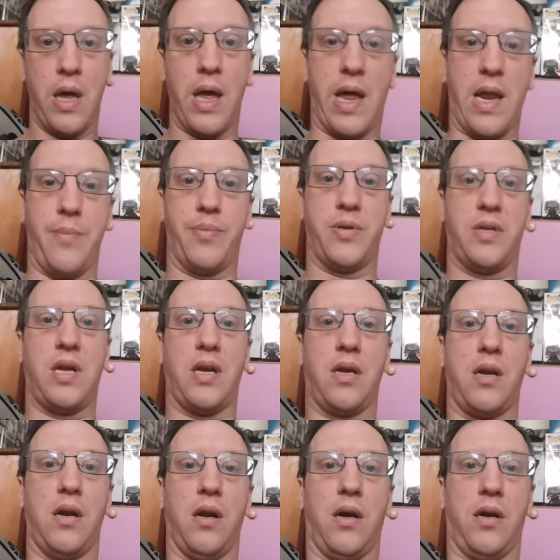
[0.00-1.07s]
any
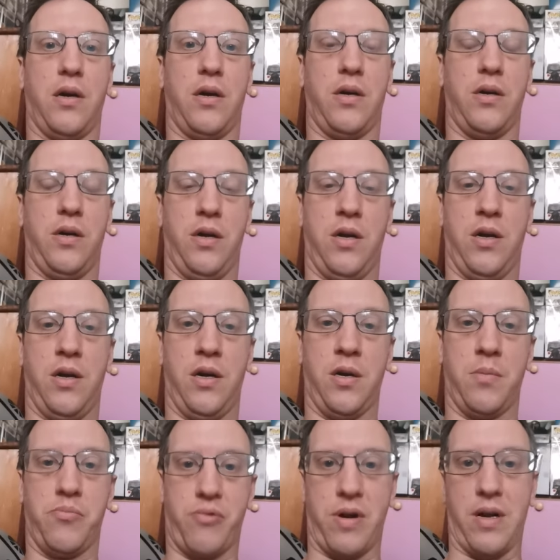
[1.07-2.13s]
particular
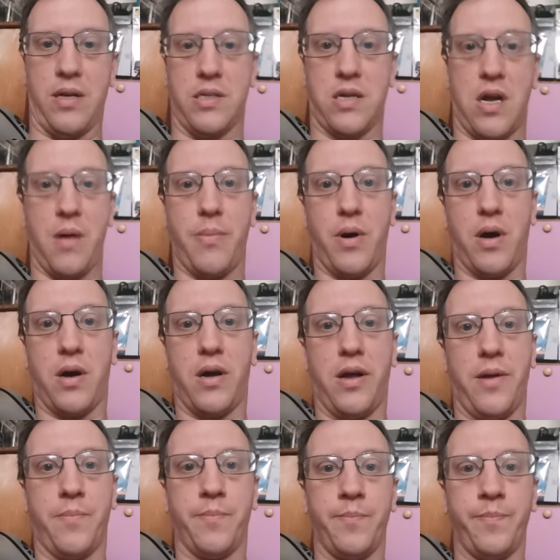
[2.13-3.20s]
brands that I
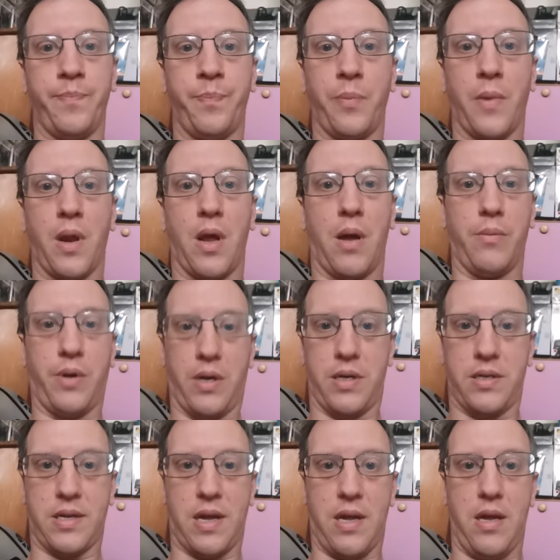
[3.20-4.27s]
buy, I'm going to
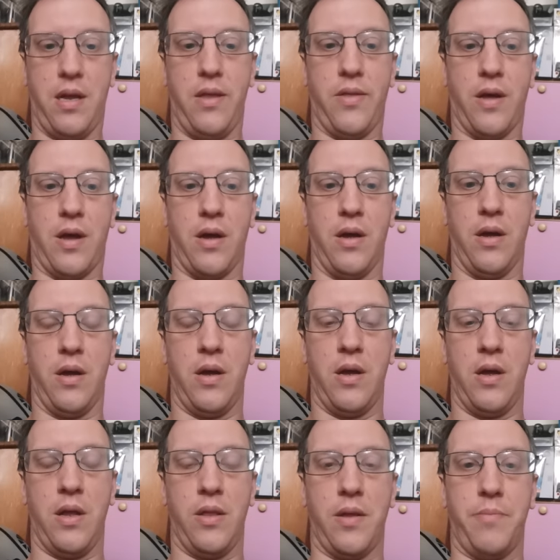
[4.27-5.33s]
say that
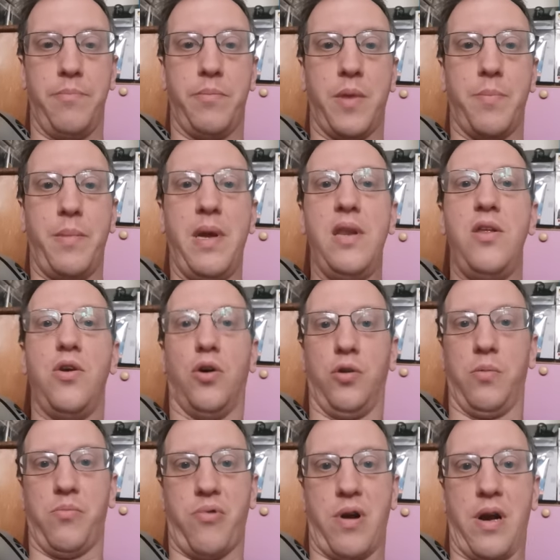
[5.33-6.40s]
the
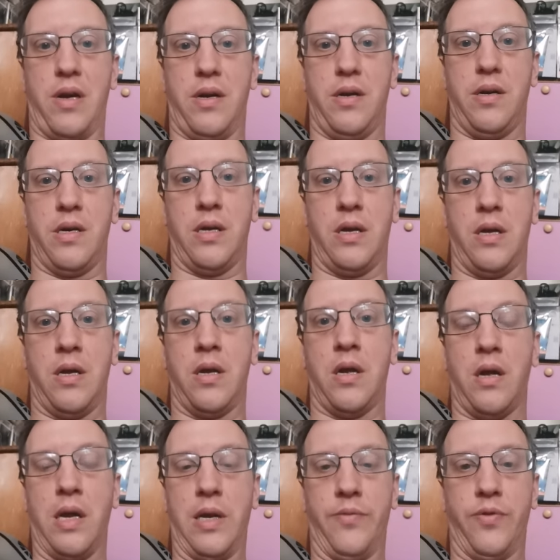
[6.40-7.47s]
Medion brand,
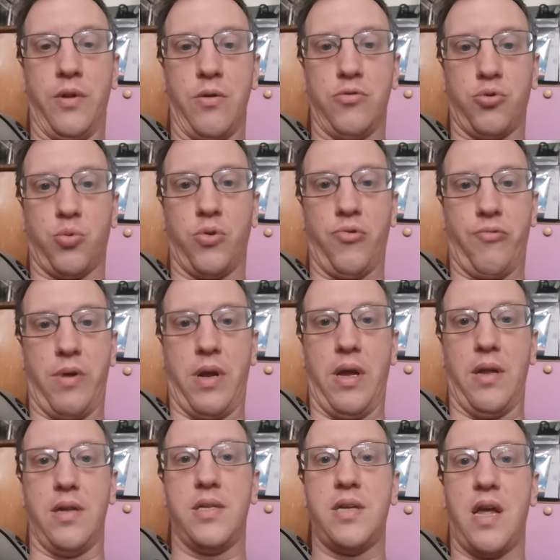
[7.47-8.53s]
for those who are wondering,
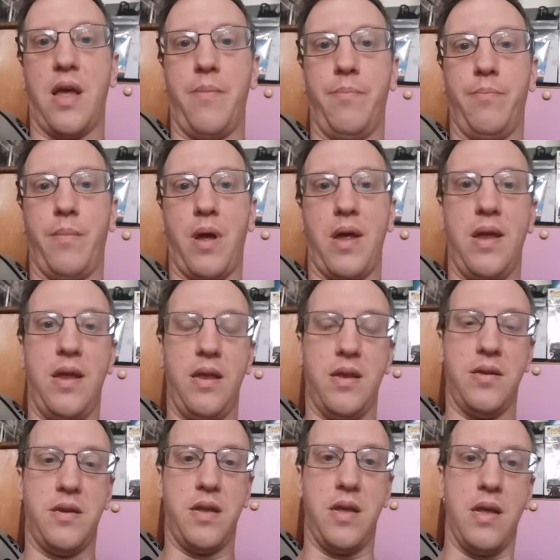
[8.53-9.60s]
it's
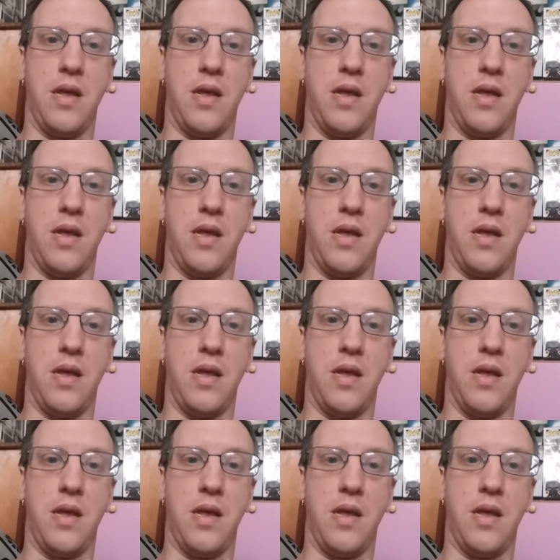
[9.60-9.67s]
Medion,